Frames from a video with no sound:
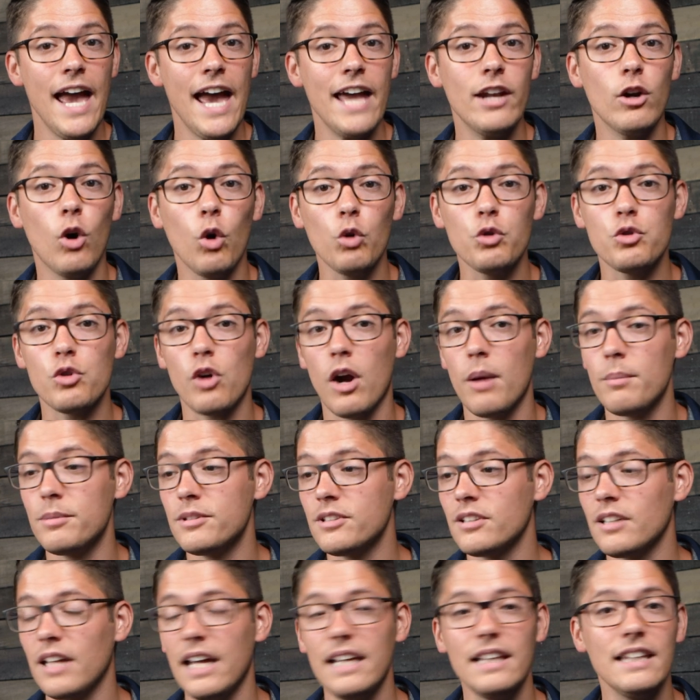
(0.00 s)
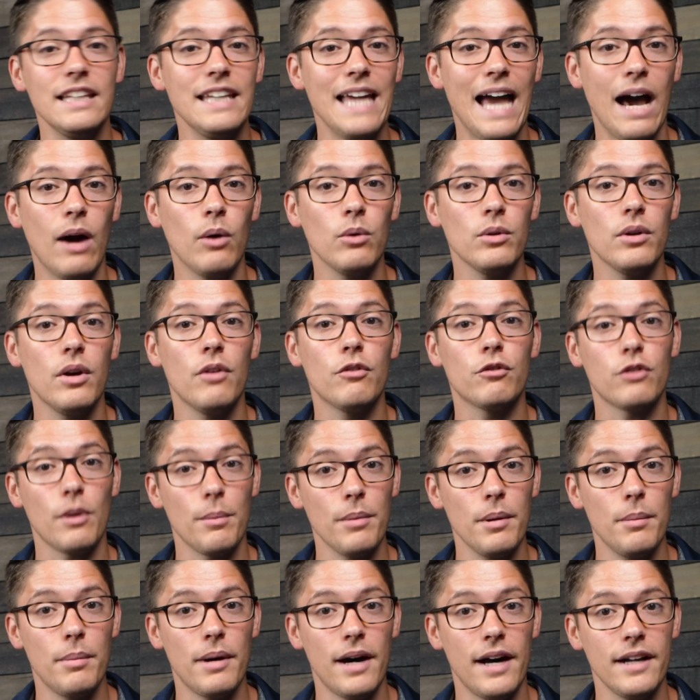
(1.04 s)
and hold your arm slightly out
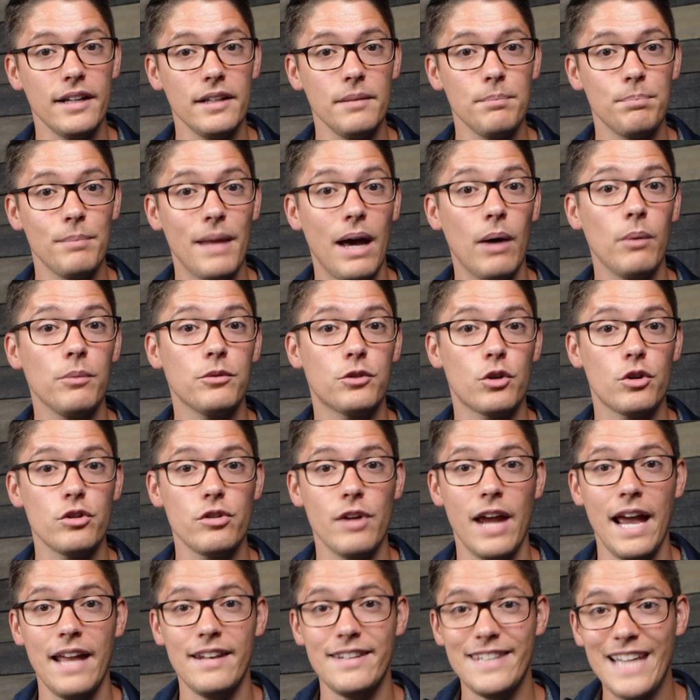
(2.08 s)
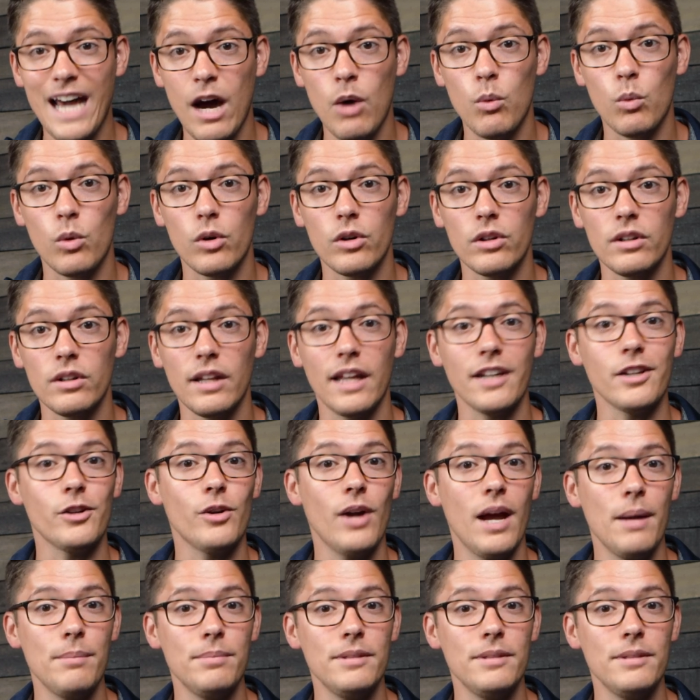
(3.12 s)
from the body. Now, turn your hand downward like you're